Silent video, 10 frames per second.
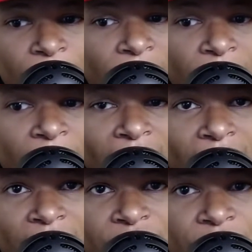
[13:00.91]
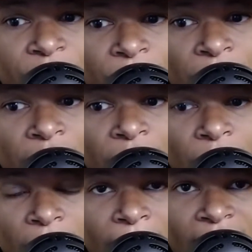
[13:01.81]
pray about it and do
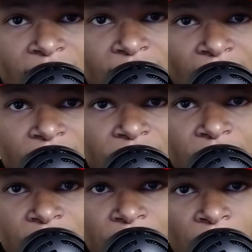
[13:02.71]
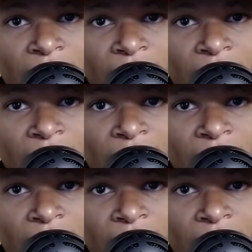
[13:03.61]
what makes sense to do.